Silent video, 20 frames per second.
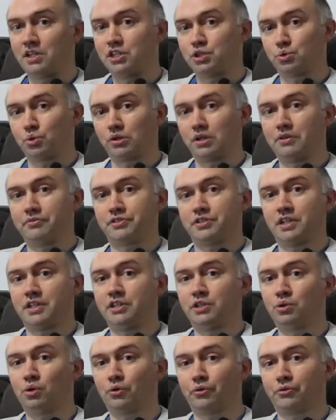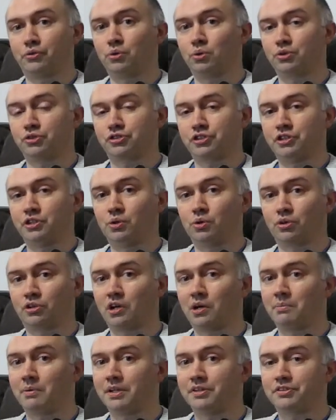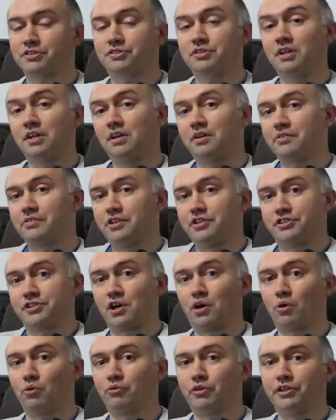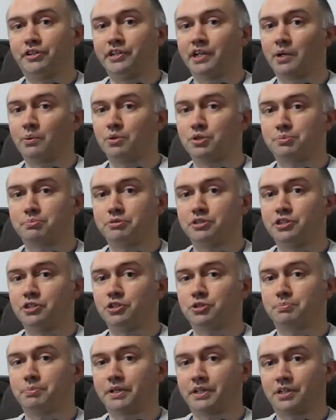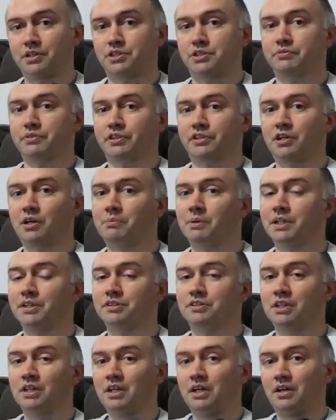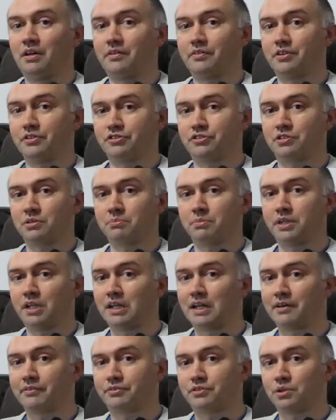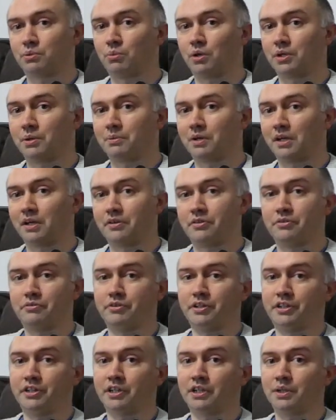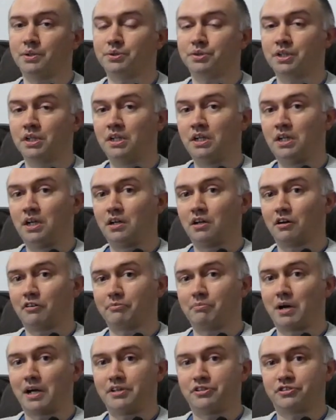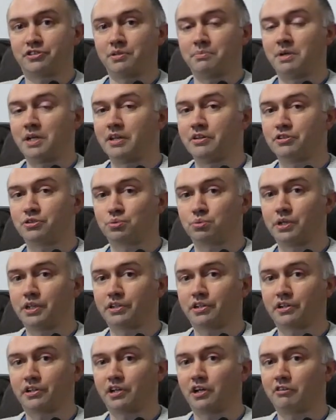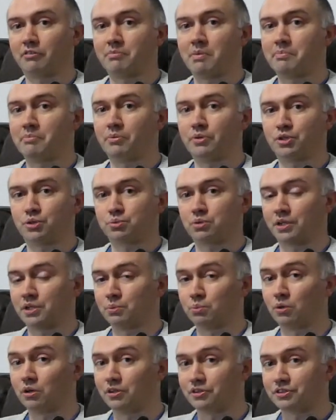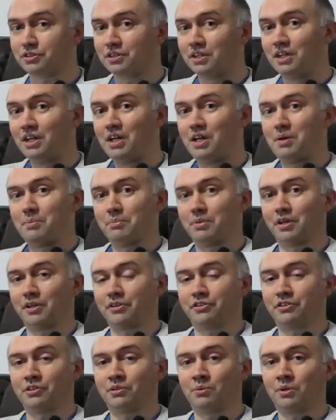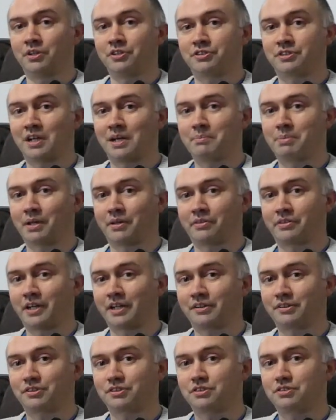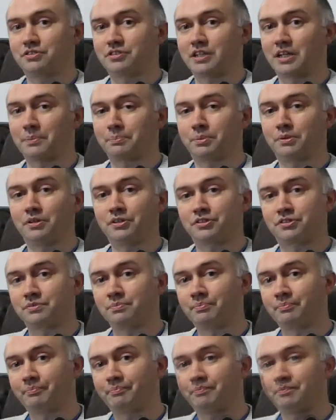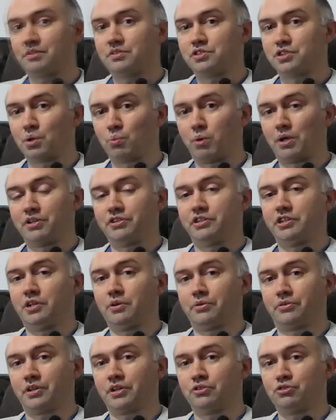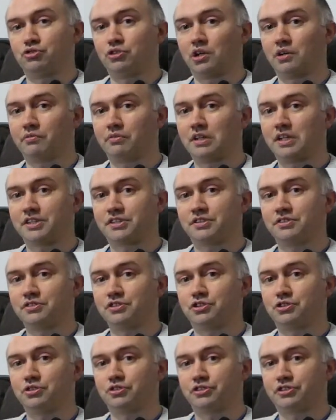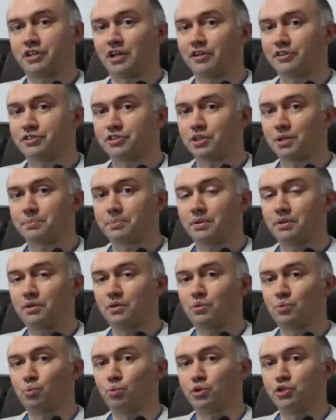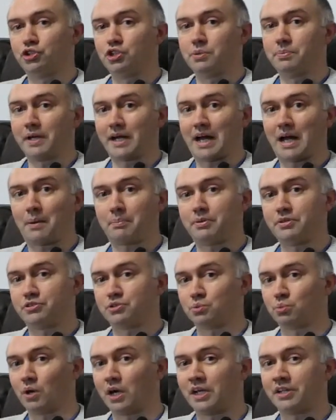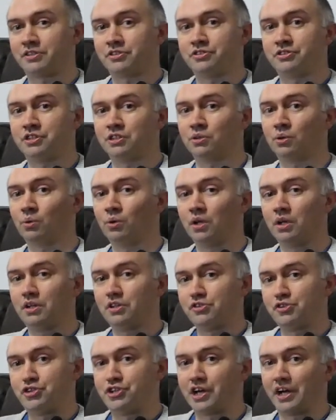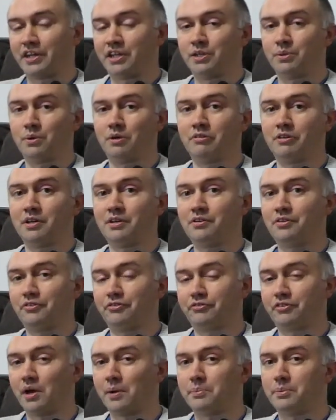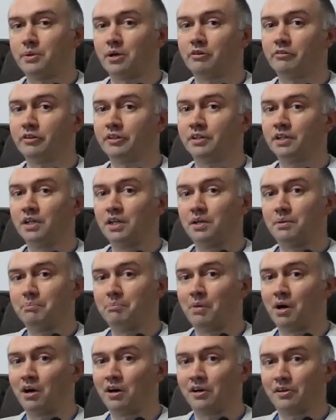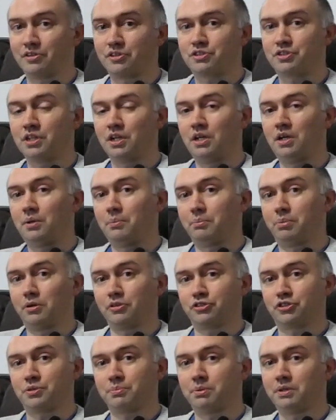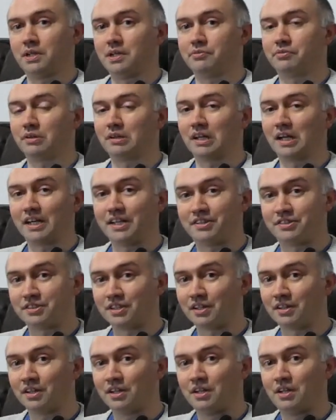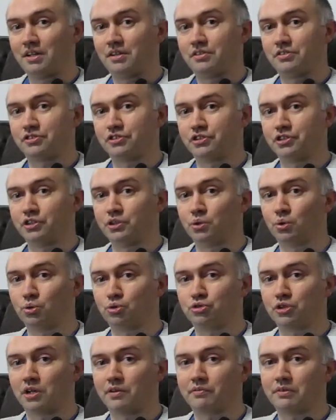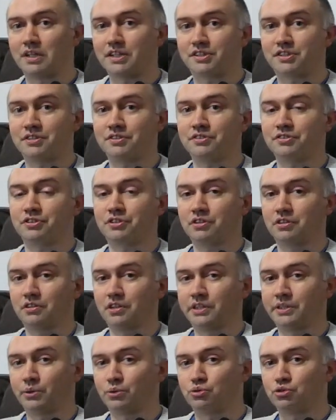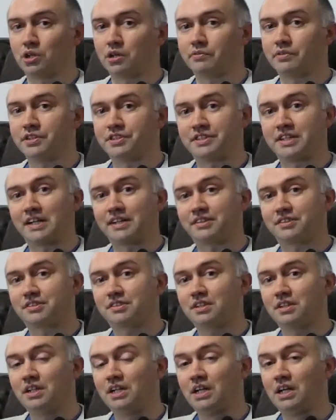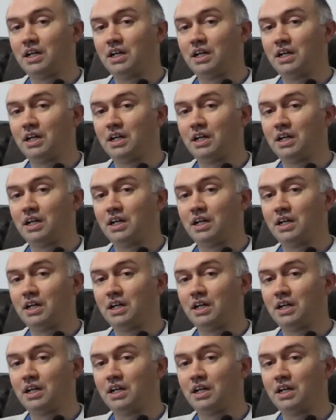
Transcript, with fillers: So I'd love to hear your thoughts and your comments. This whole video was produced because of a comment that somebody left on one of my other videos. I've made so many this week, I can't remember which one it was, but I do want to say a big thanks to that person. So when do you think driving lessons should start up? Would you be happy to wait until January, February, March, possibly even later to do your drive lessons and your driving test?